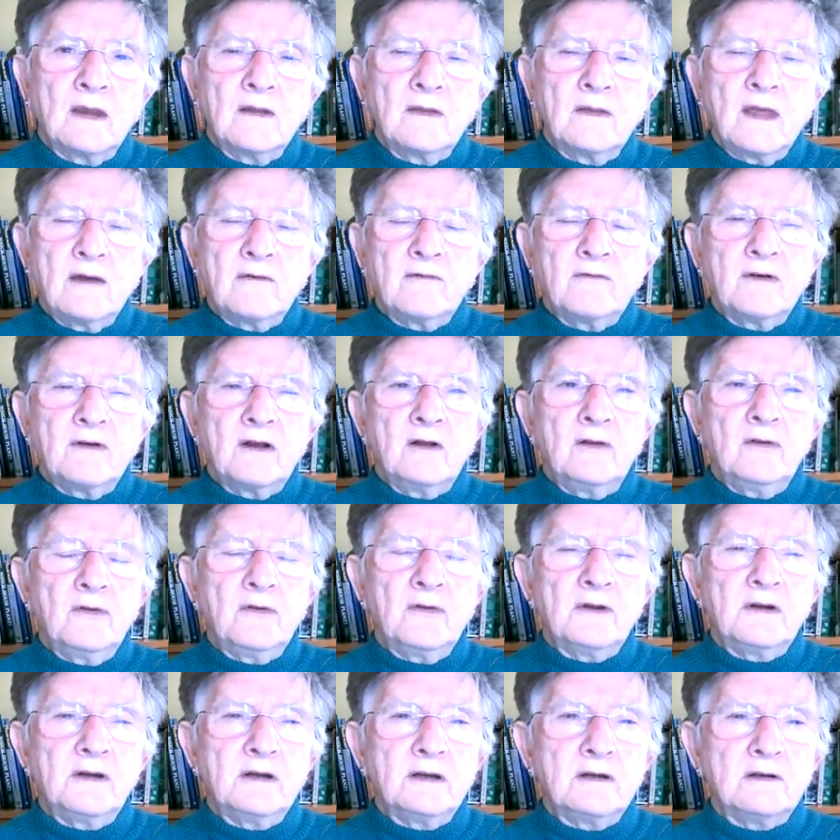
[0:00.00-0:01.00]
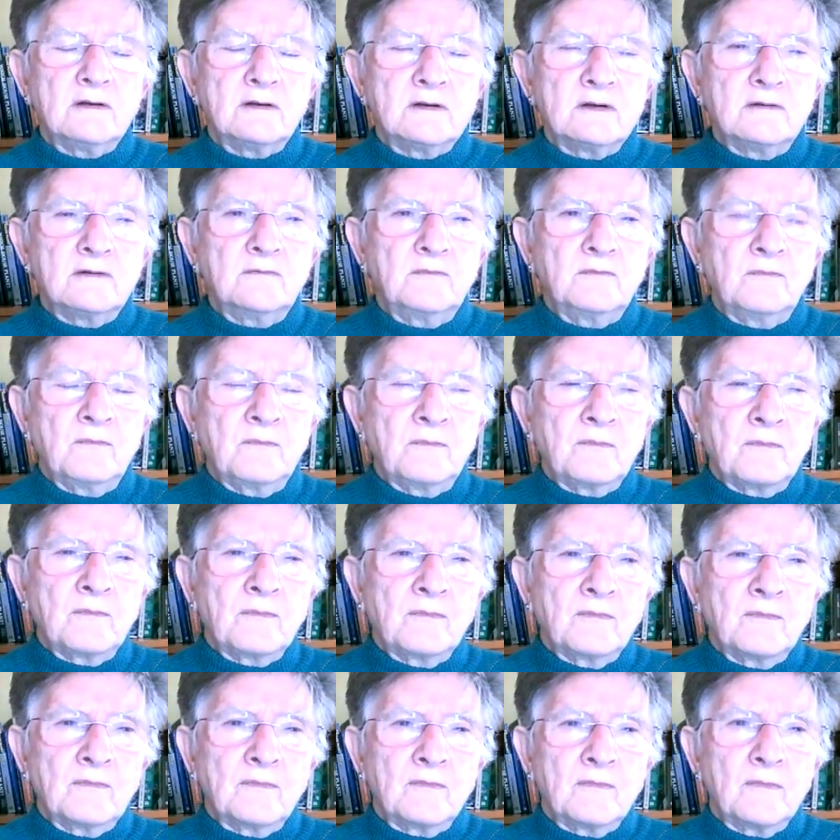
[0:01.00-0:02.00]
They felt that it
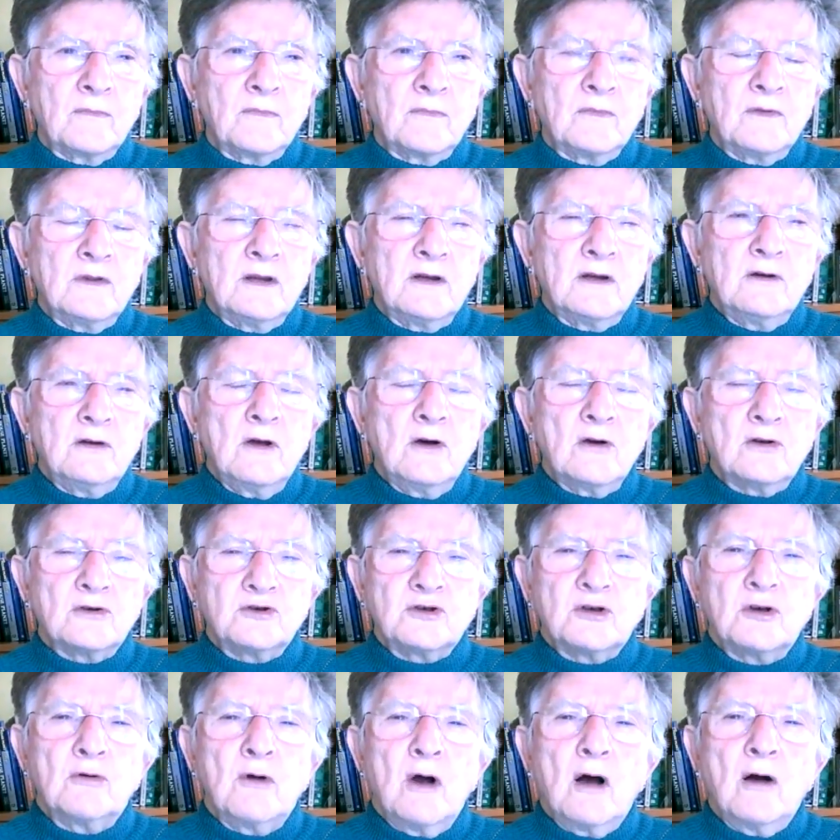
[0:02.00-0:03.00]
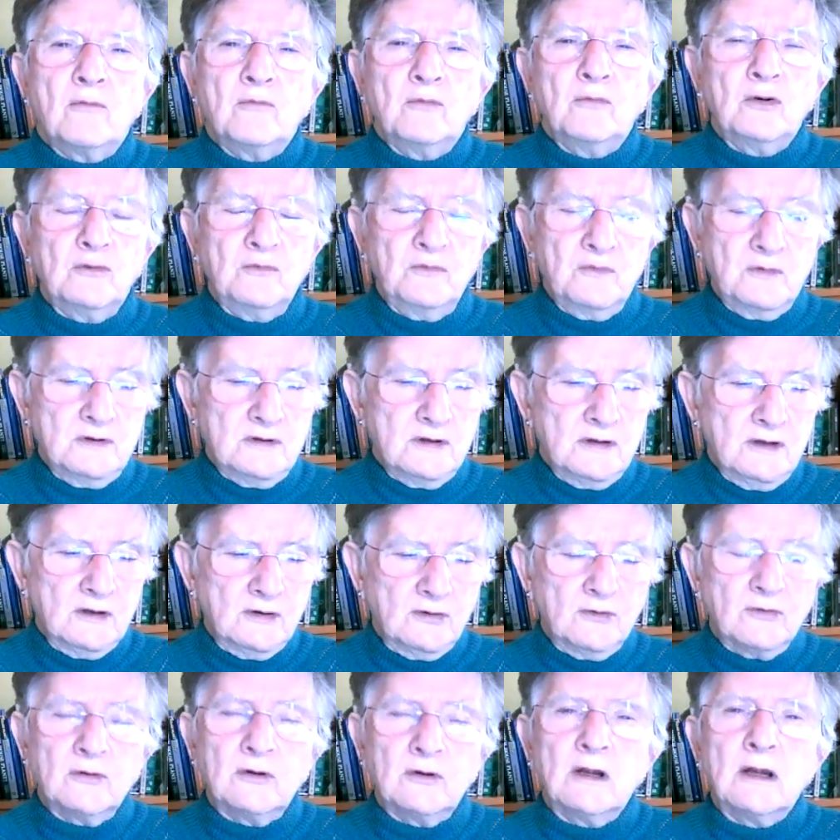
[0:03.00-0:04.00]
did not show our movement in a
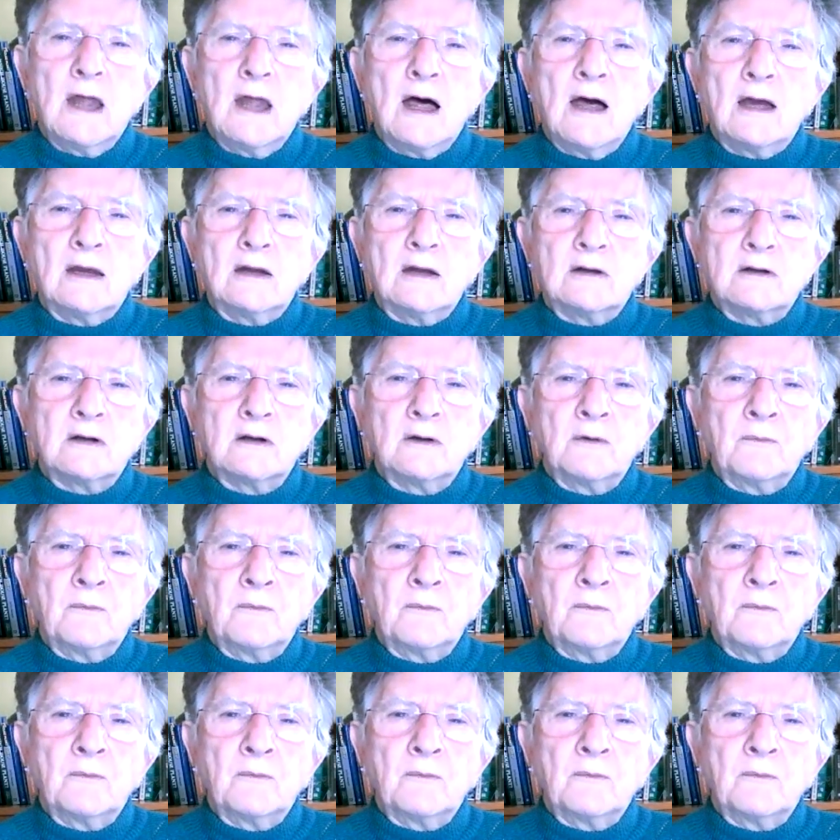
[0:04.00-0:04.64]
good light.